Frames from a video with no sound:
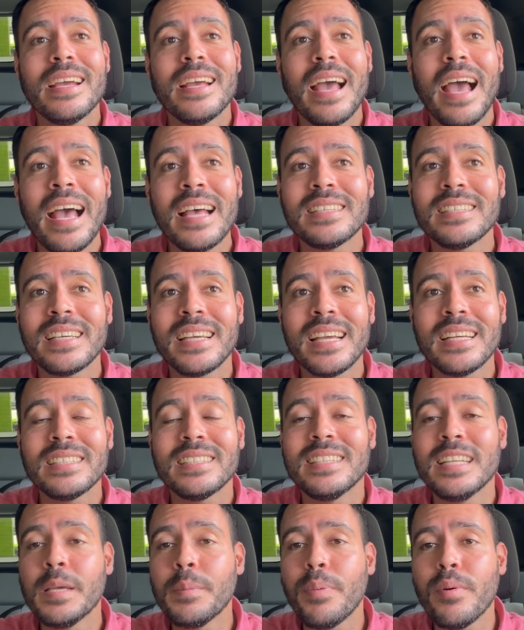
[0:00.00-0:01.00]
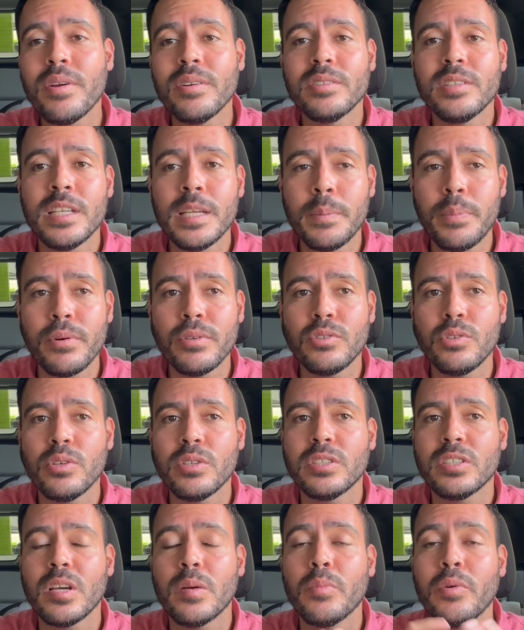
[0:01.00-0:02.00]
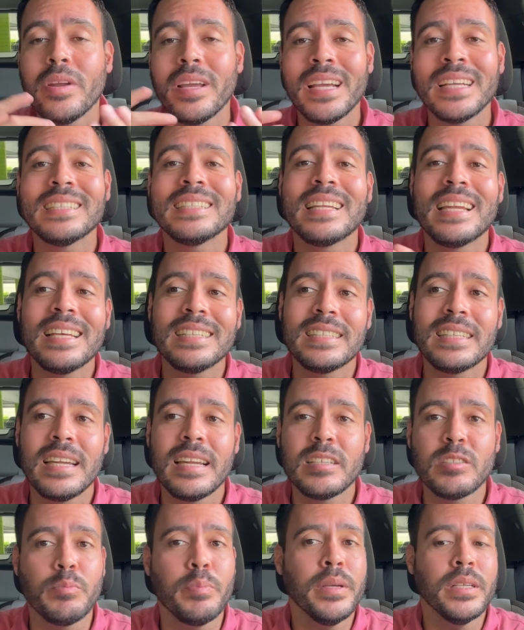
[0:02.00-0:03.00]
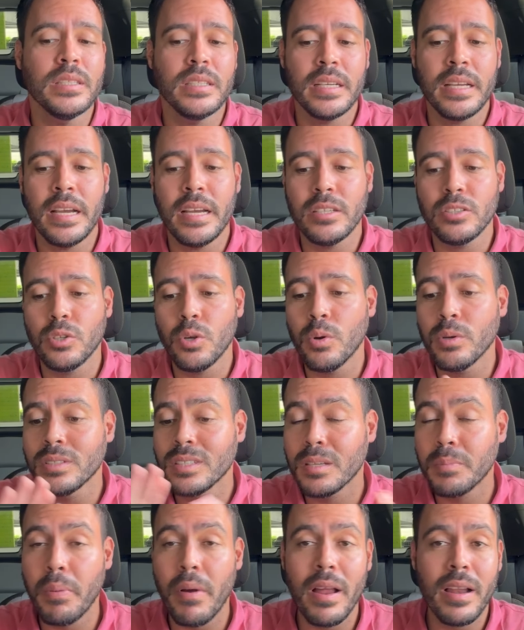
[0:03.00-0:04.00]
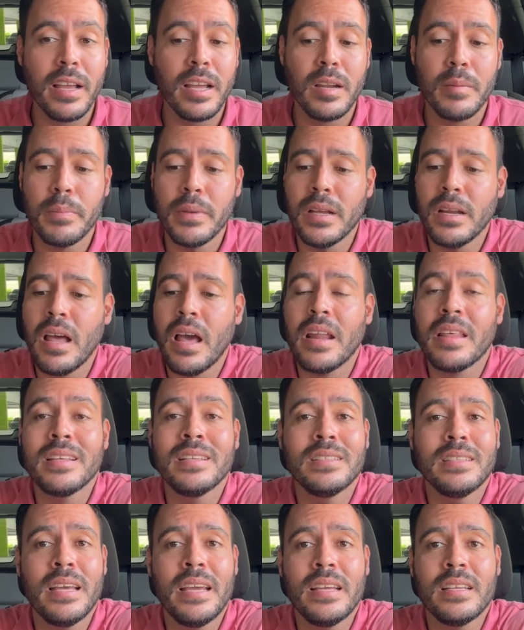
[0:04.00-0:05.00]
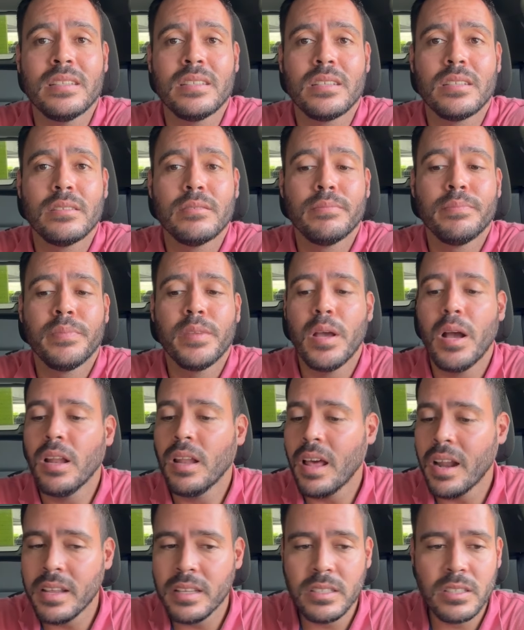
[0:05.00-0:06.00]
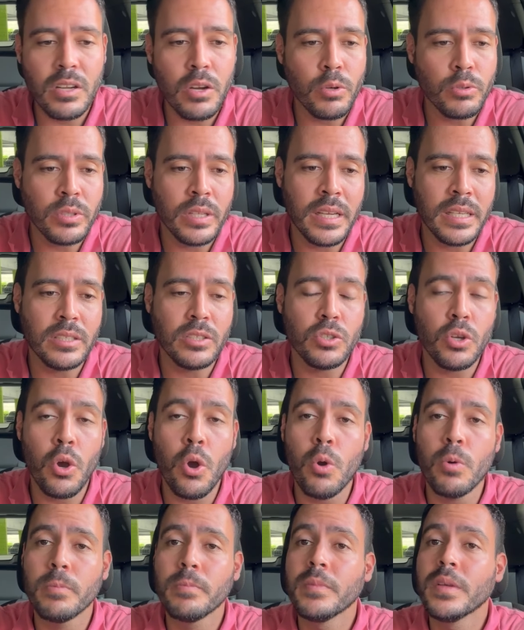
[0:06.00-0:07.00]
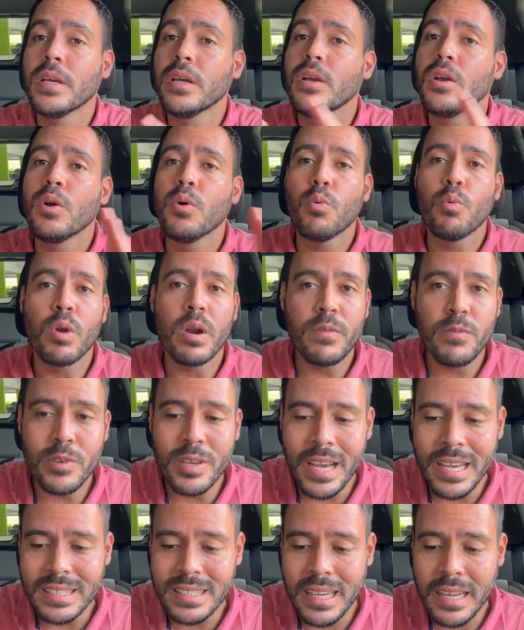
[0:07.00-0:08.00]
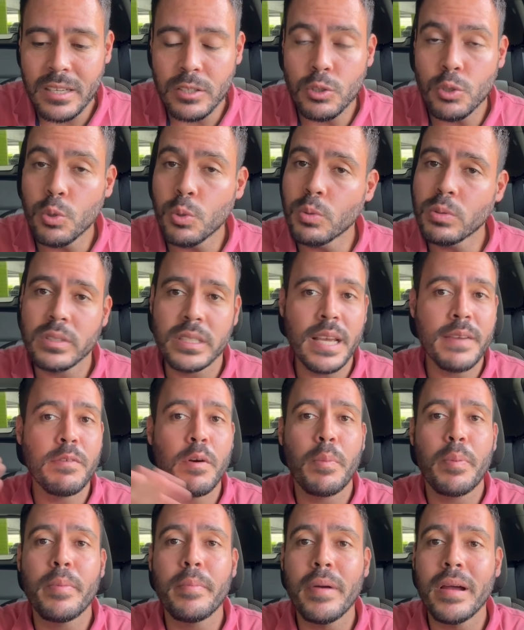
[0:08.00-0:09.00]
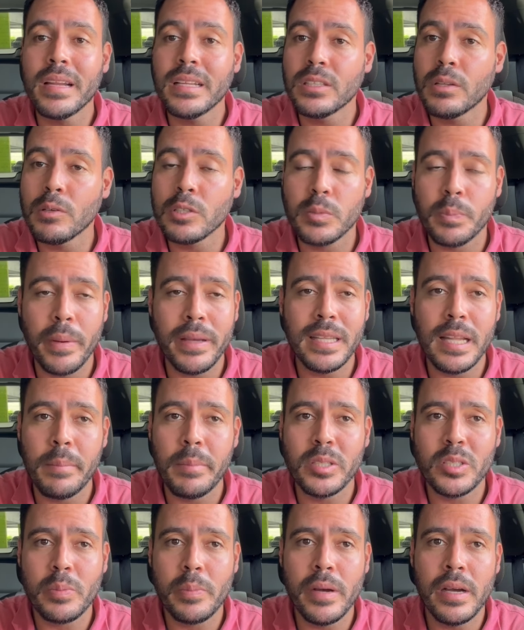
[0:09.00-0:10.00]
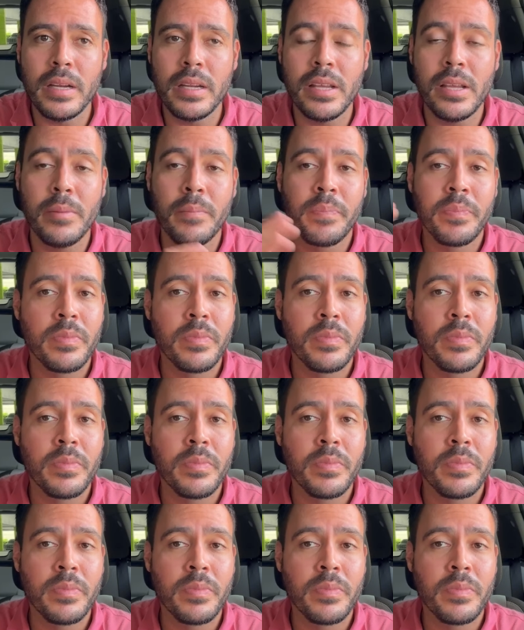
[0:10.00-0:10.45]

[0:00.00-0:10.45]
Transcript: as it gets deeper and deeper into the summer, it gets less and less busy, guys. So it's probably gonna be a lot of these days, a lot of these slow days. So whatever you guys gotta do, save up your money. Don't spend that much money,